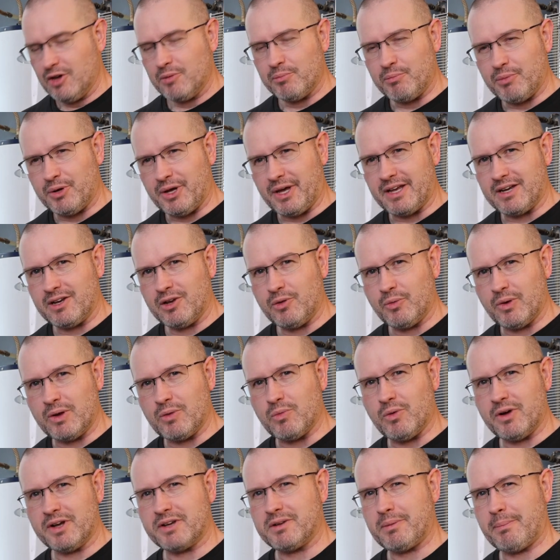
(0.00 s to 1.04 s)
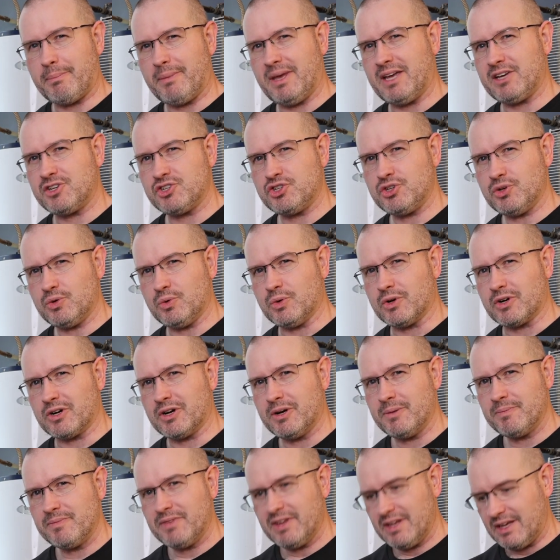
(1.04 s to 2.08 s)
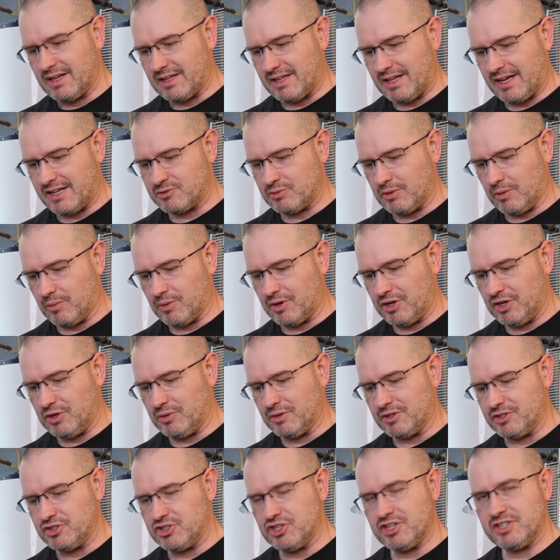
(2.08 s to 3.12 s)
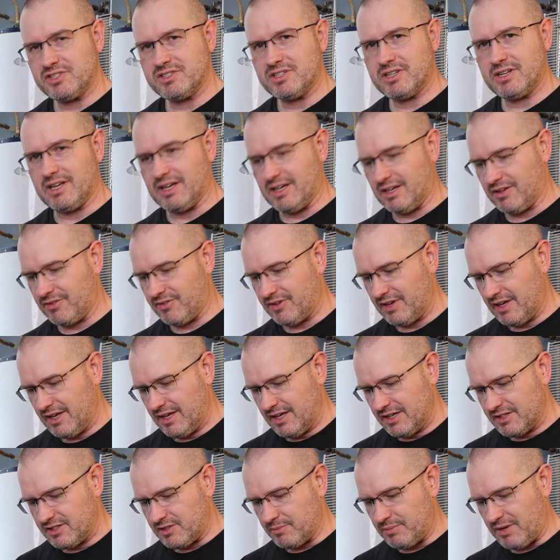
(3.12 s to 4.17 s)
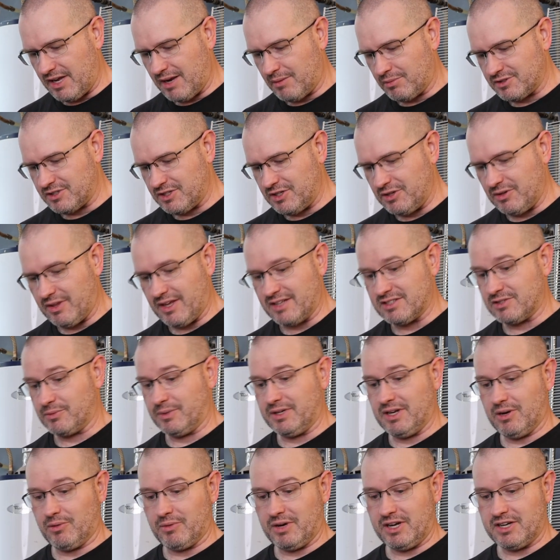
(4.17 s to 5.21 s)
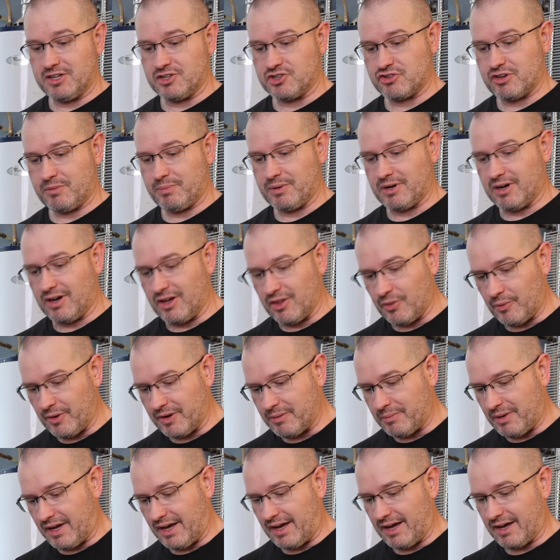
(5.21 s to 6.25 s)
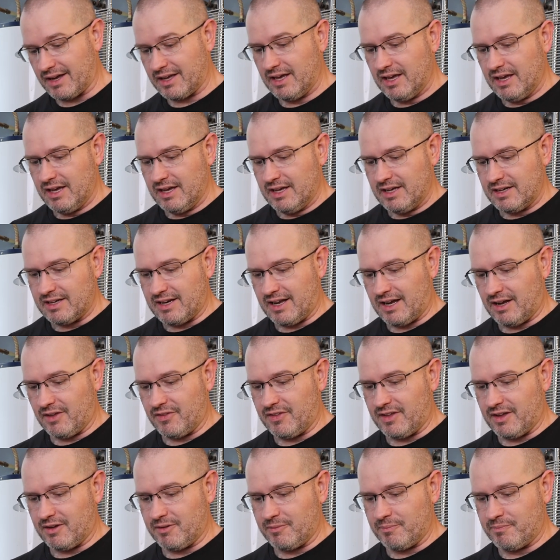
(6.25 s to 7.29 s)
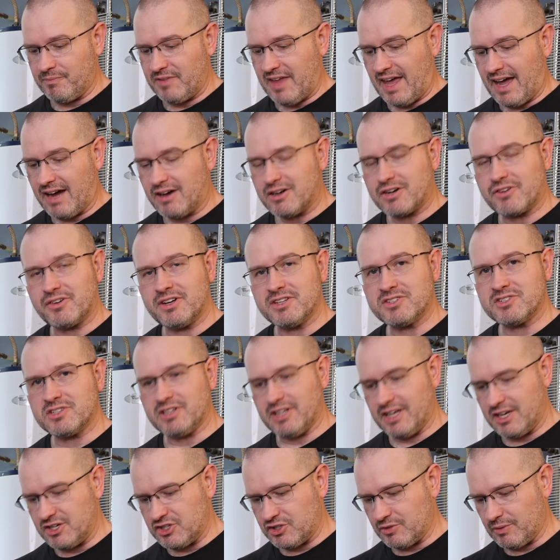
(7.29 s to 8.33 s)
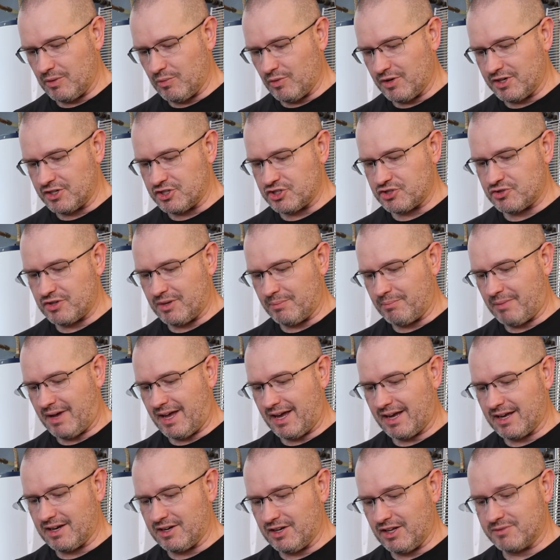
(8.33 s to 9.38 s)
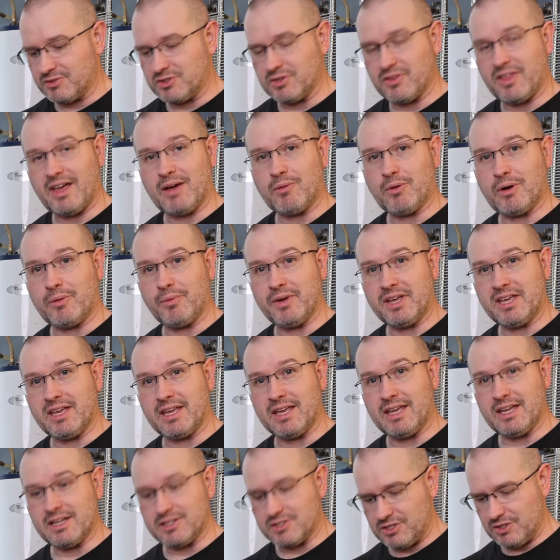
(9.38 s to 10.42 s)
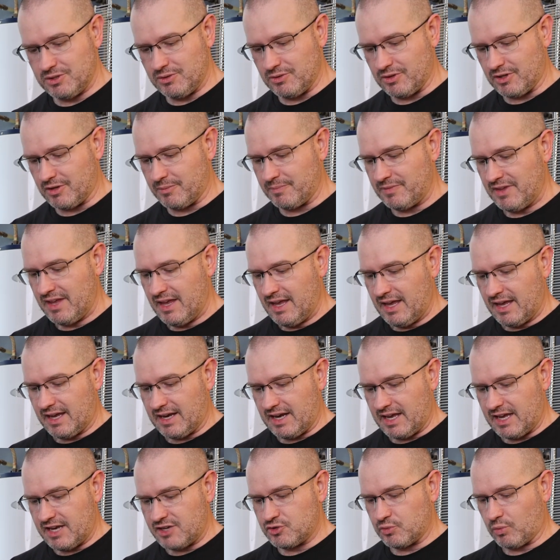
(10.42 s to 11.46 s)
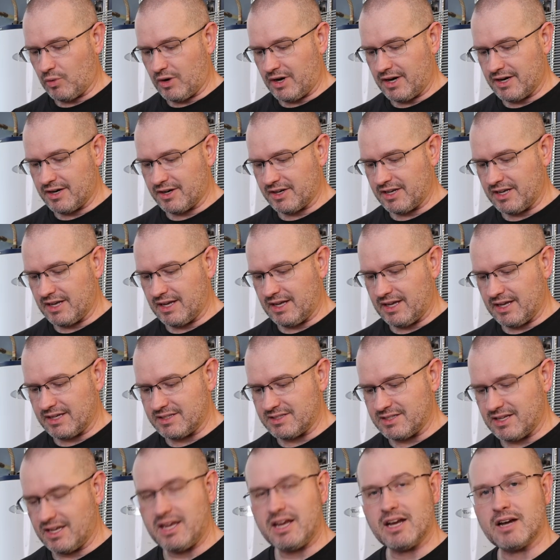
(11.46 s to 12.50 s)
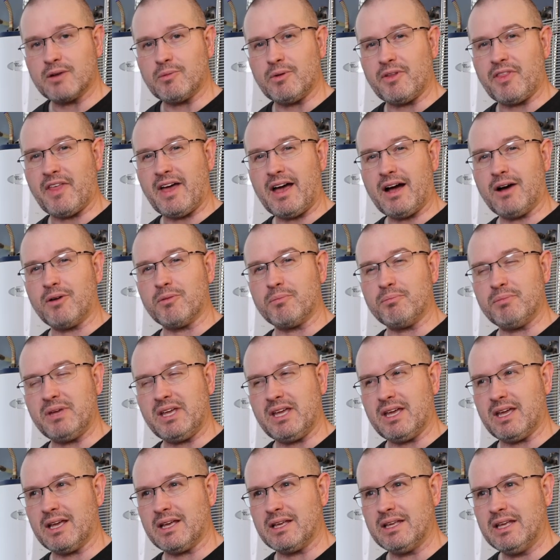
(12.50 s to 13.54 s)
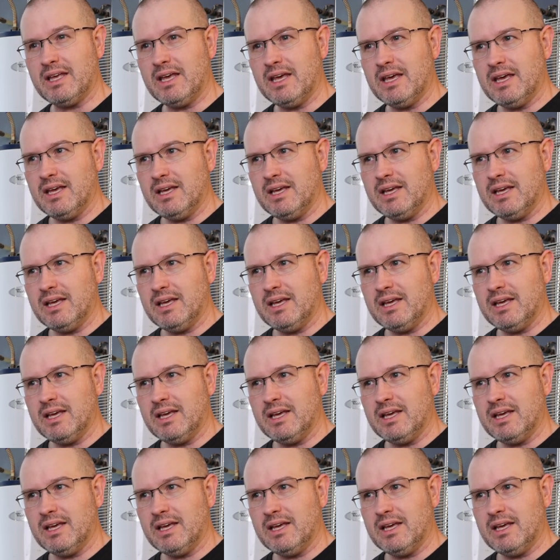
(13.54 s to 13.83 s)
But we want to make sure that that's what we're doing, just enough to be able to do that. So we don't need to strip it all the way back. Now the outer insulation, we want to strip back enough so that way we can get to them and each wire can get to here without being